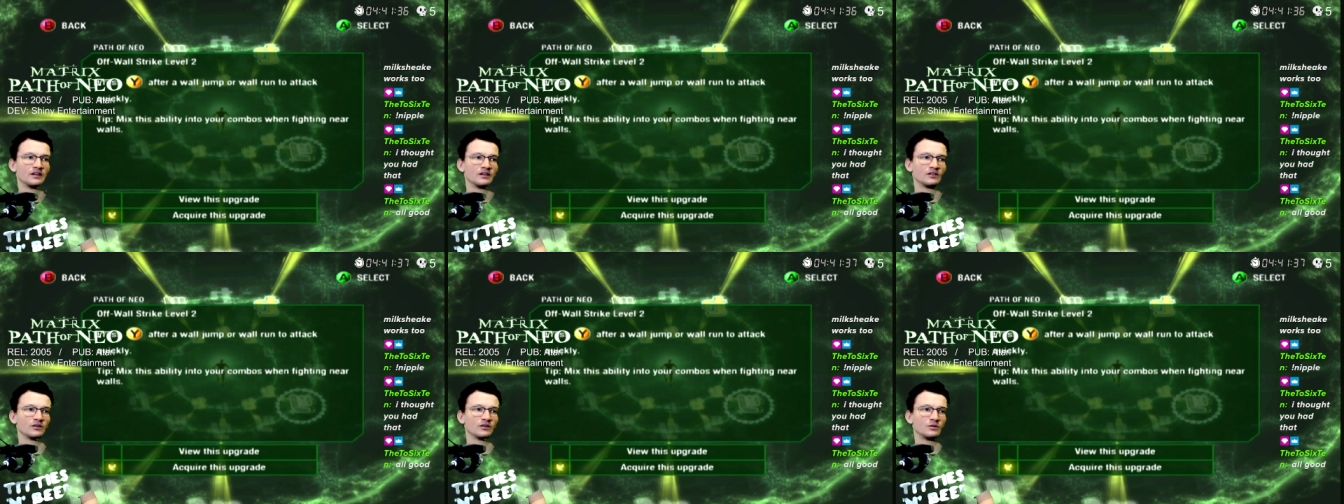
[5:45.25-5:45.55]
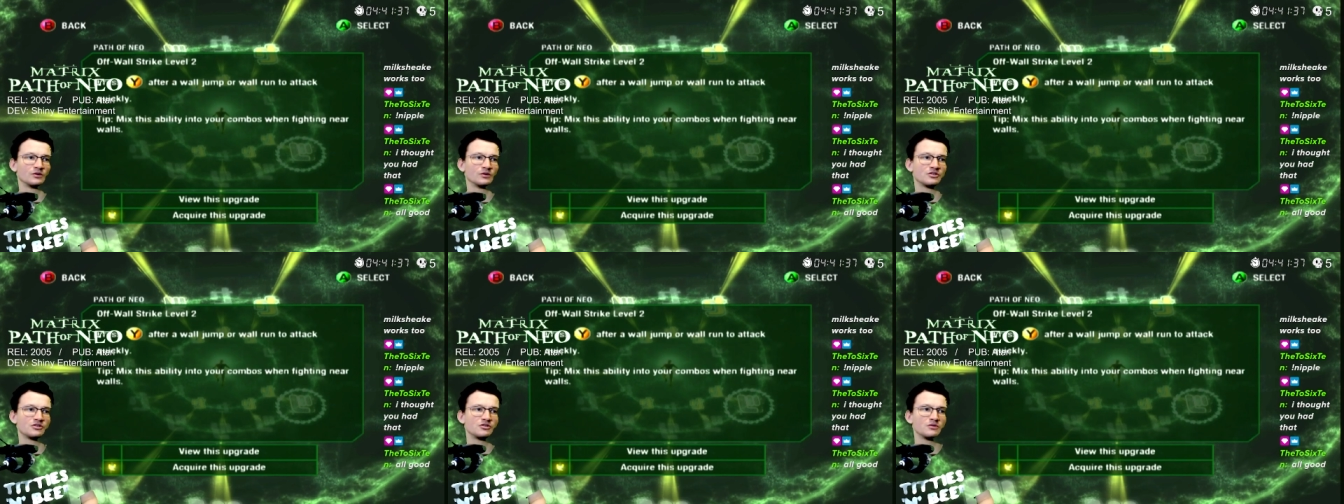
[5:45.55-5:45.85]
So
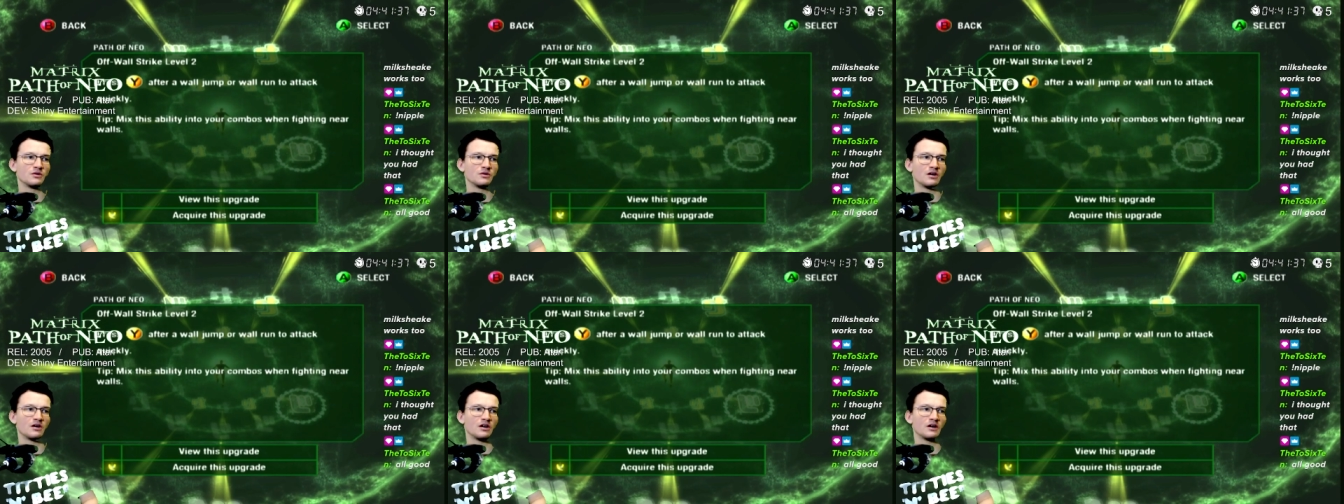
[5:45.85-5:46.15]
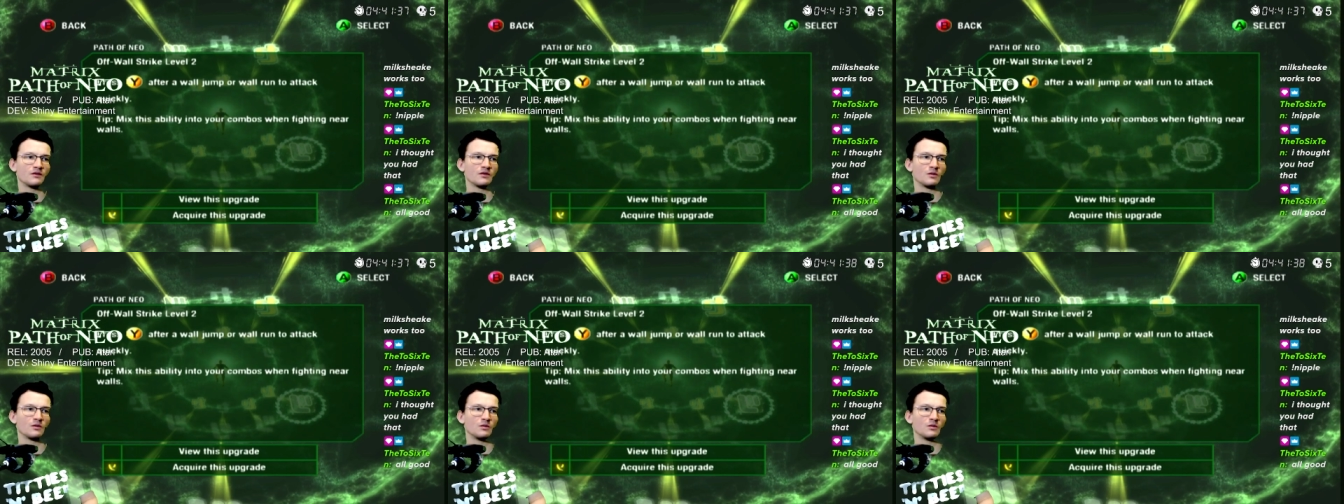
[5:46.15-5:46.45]
we'll just do
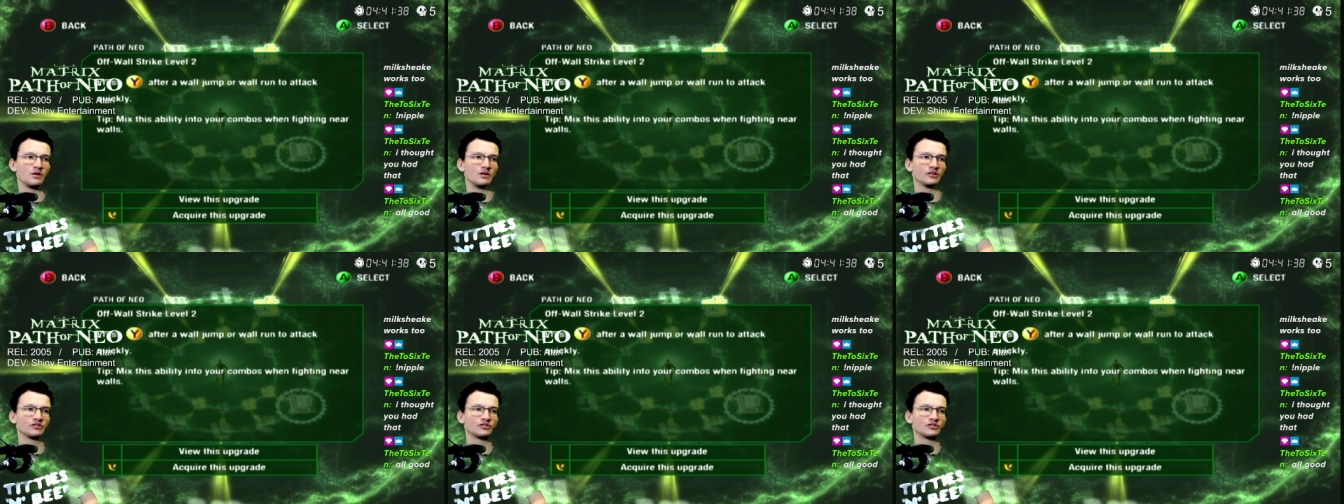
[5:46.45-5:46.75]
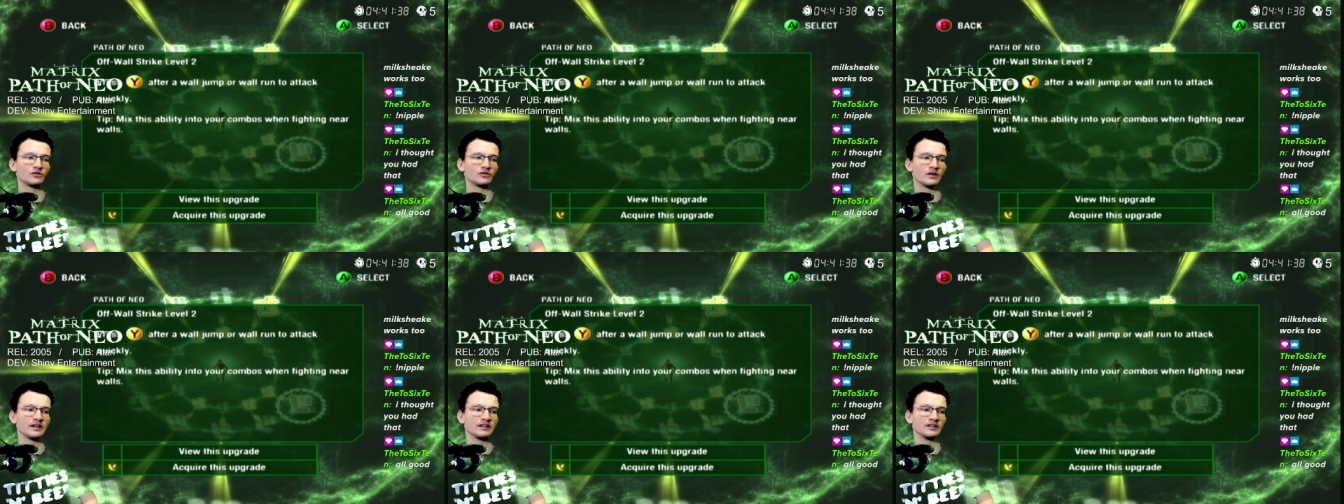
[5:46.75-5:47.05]
off the wall
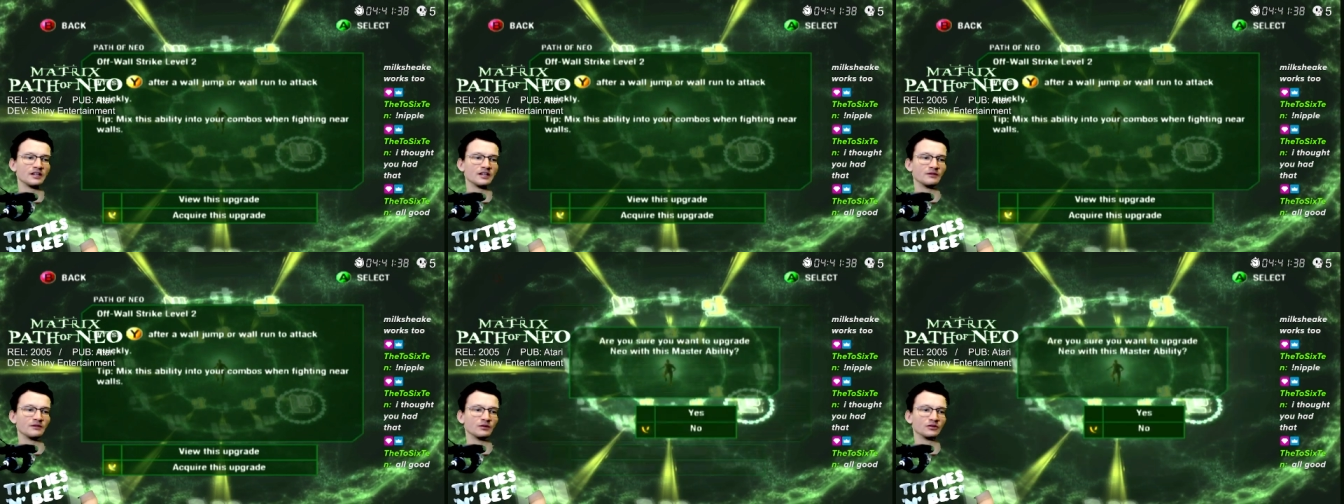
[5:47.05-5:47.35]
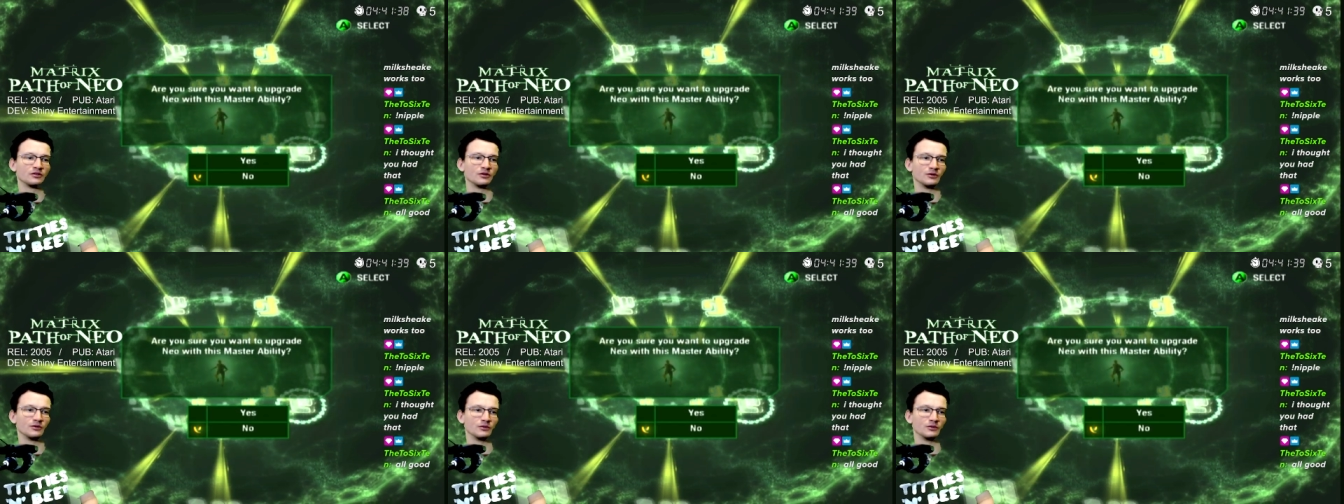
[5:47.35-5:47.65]
strike level
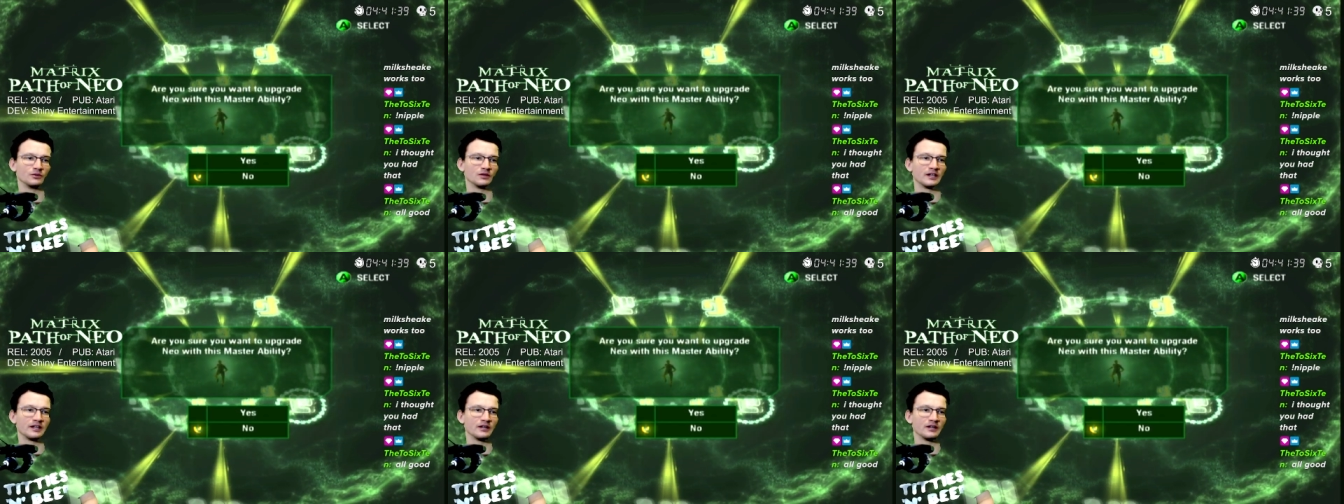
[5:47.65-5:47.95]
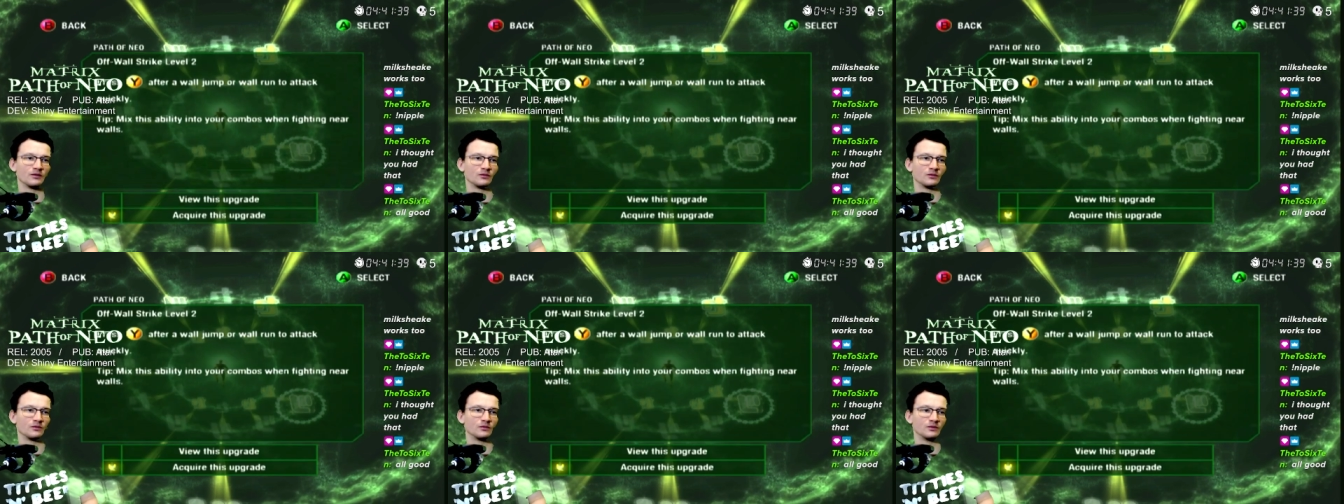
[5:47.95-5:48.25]
two, like
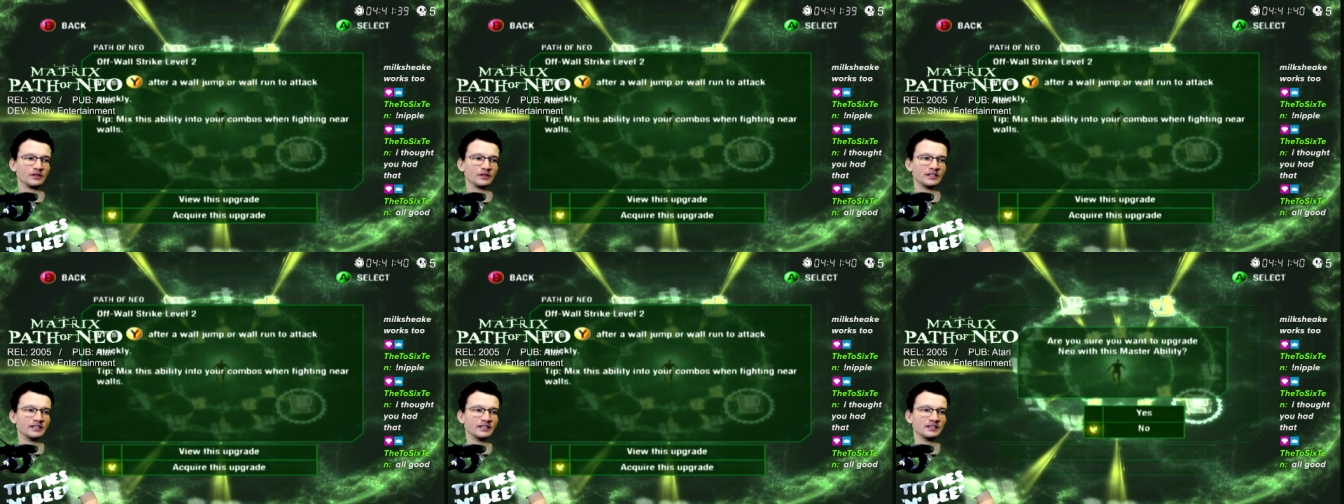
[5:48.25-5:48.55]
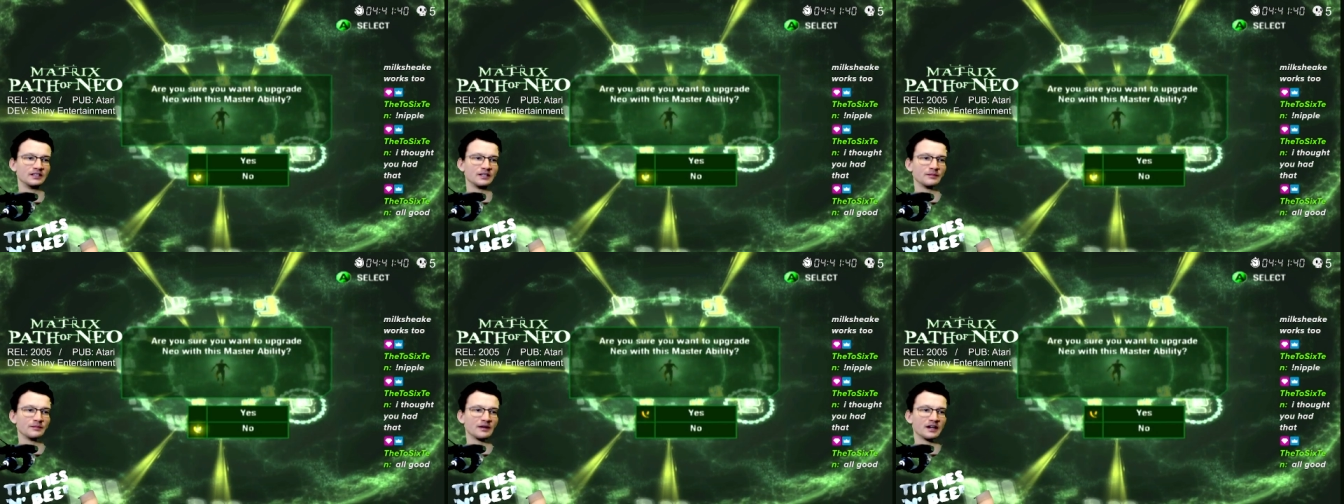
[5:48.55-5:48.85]
it
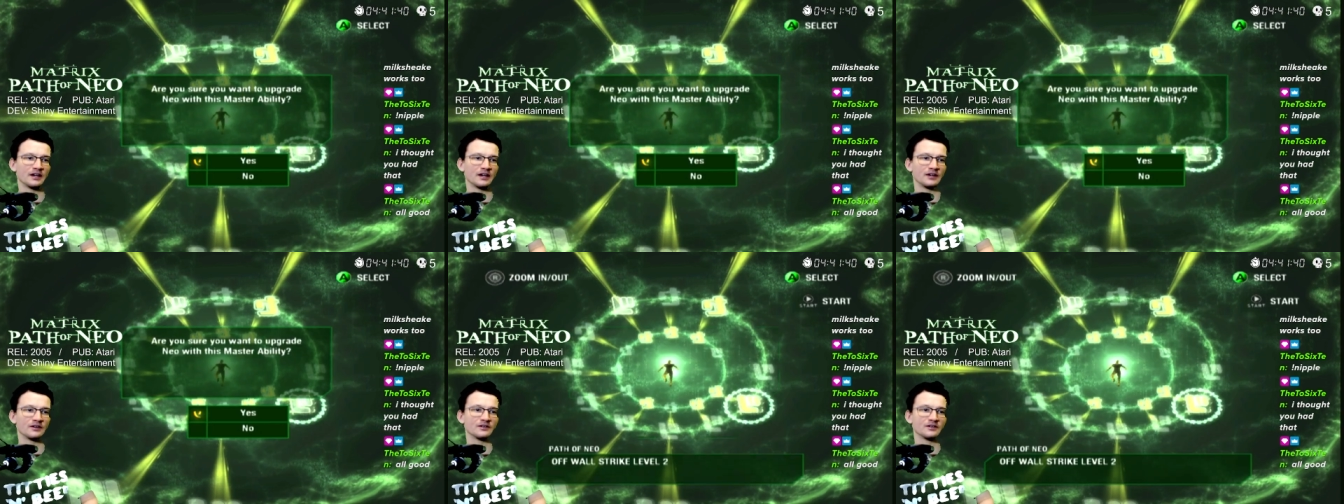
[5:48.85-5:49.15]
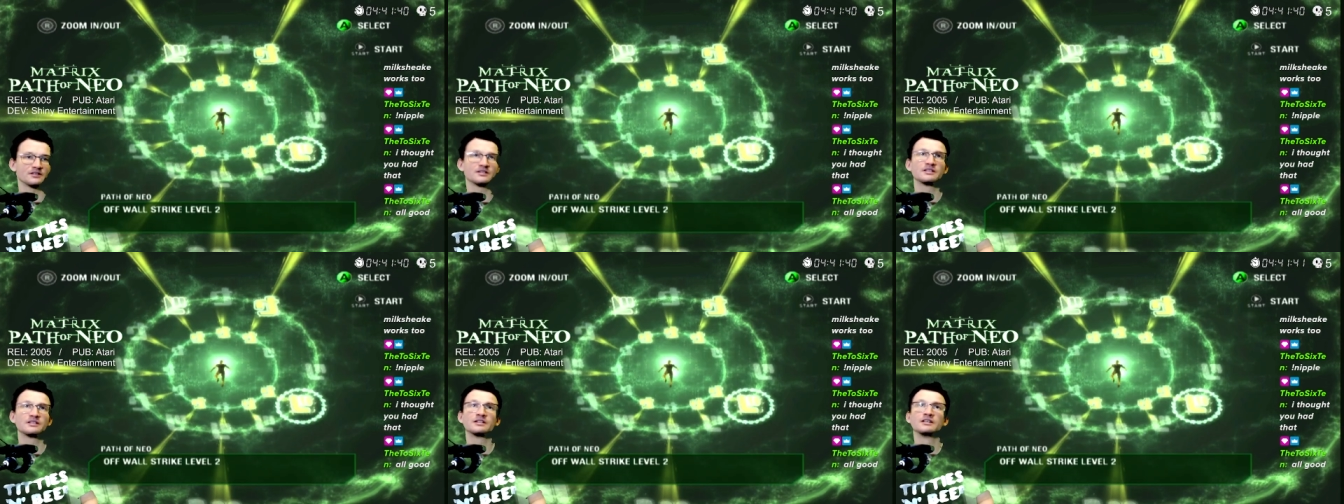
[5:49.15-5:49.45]
really
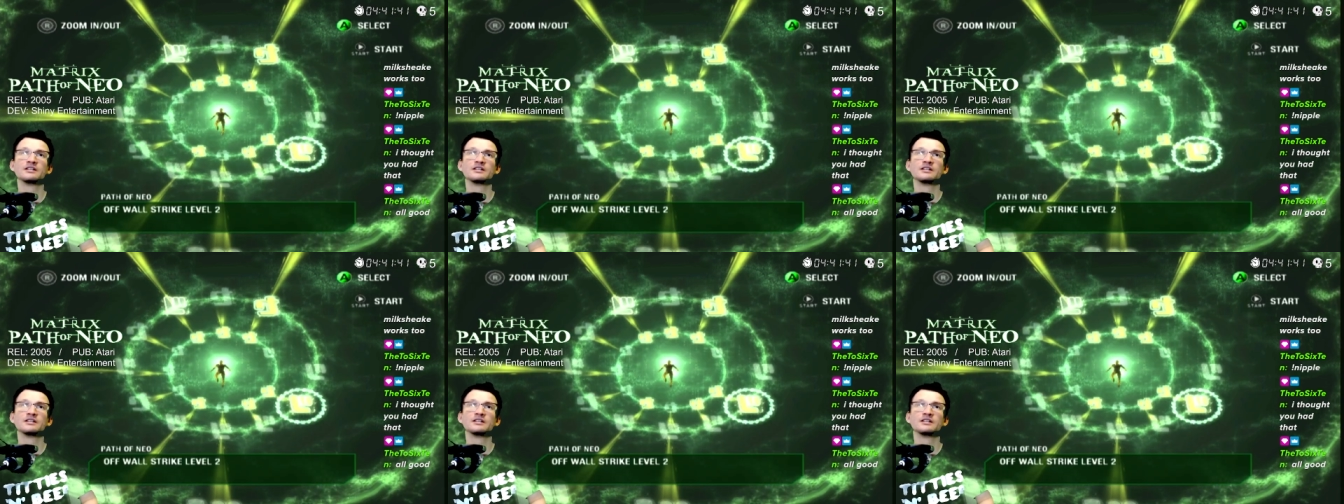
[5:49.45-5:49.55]
matters